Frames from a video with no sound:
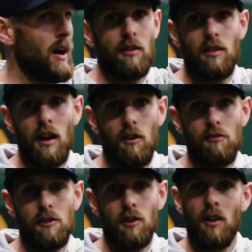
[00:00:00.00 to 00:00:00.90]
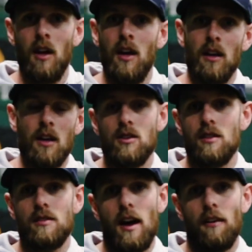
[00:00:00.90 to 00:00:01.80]
out to the outfield. Get you a
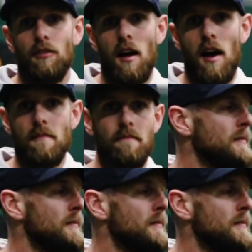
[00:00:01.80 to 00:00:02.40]
sac fly.